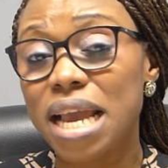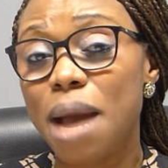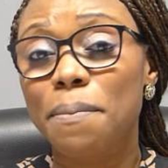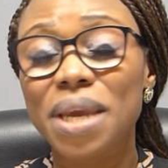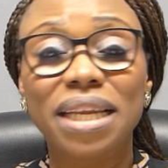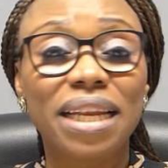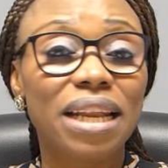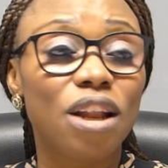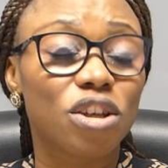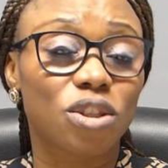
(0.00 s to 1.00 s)
It can be the
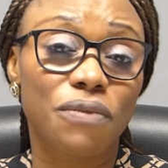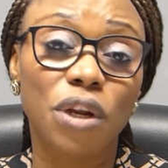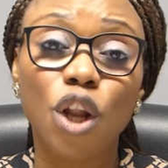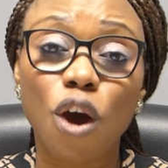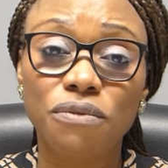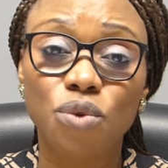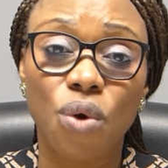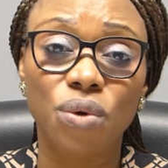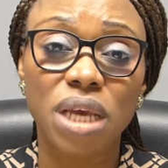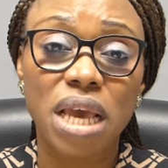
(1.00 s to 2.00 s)
loss of a loved
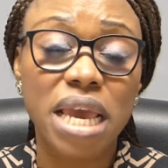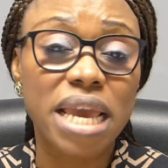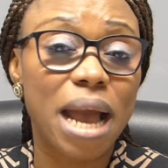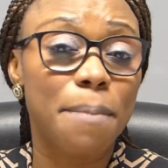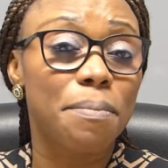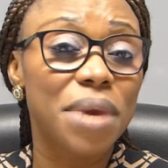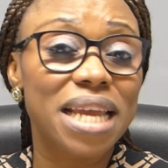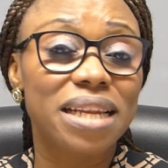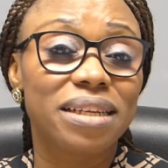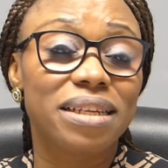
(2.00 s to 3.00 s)
one. It can
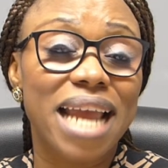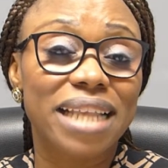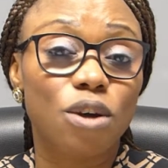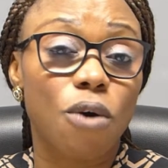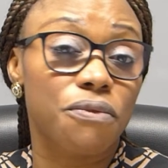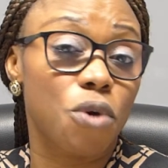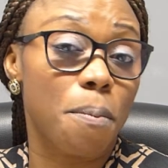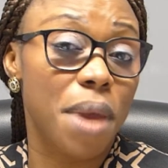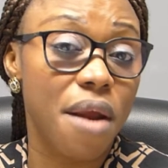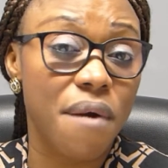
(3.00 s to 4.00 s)
be the death of your
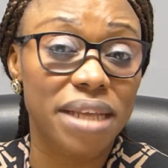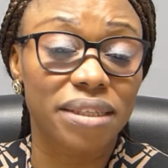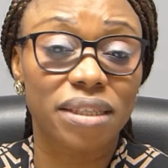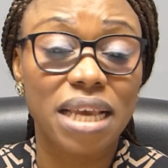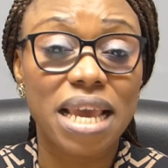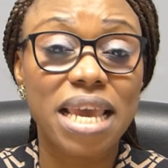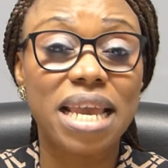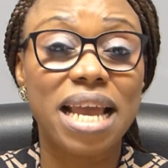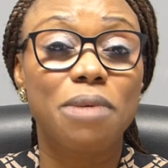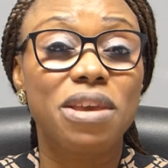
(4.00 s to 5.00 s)
parents.
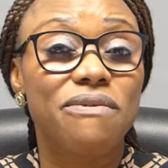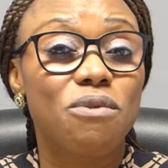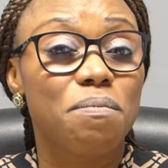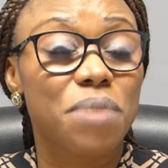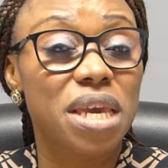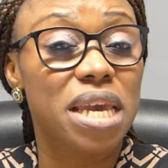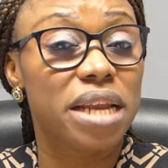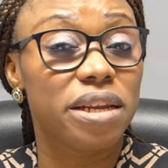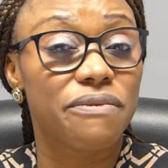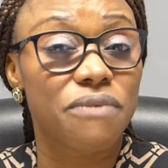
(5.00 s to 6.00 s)
It can even be
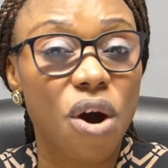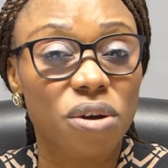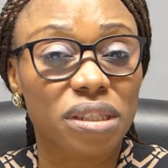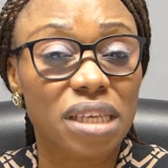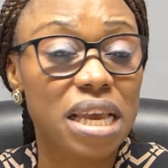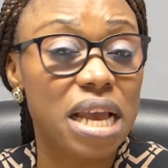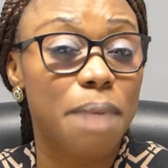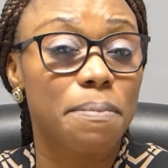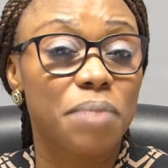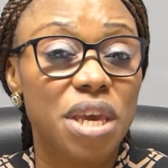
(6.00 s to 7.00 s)
a divorce. It
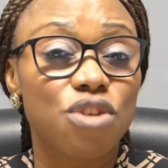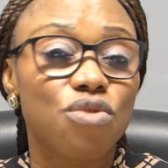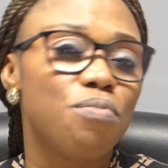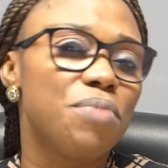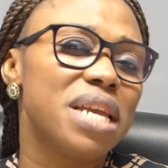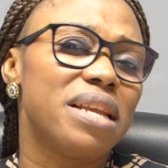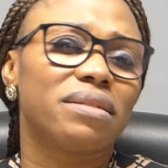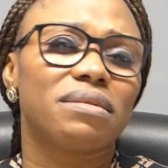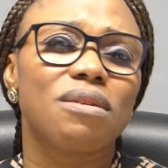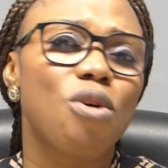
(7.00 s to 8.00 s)
can be you being a
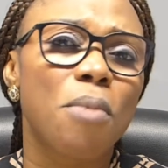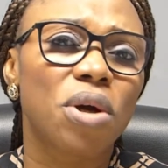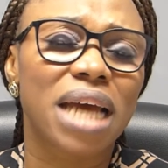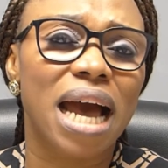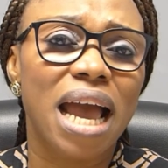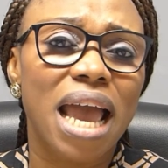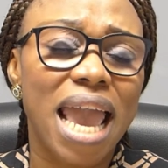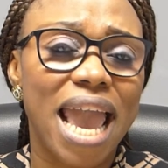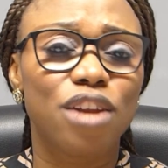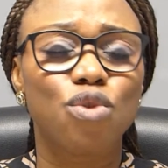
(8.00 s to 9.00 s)
single mother
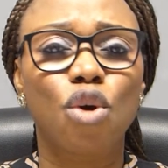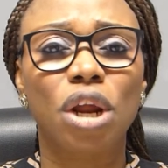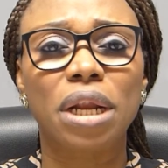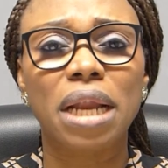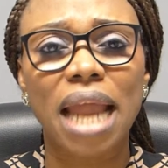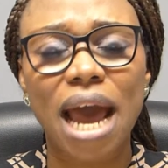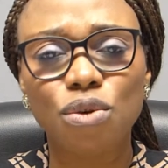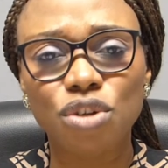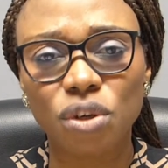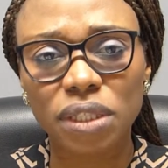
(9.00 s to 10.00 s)
and you
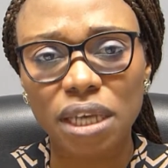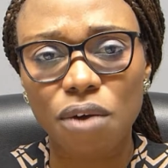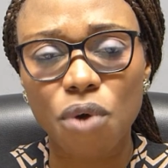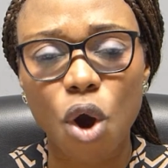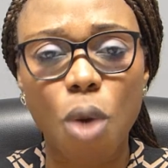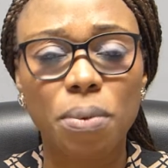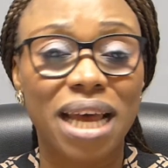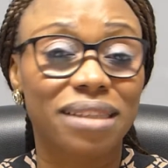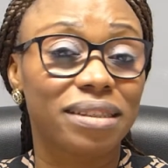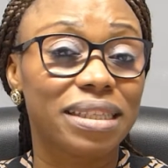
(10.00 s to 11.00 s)
cloud yourself up
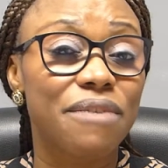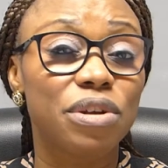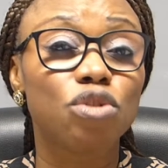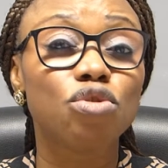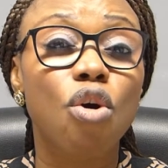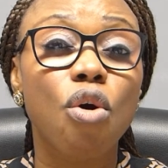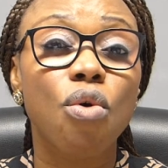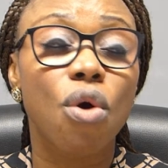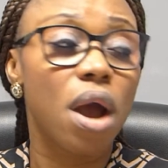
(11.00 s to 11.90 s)
that there is no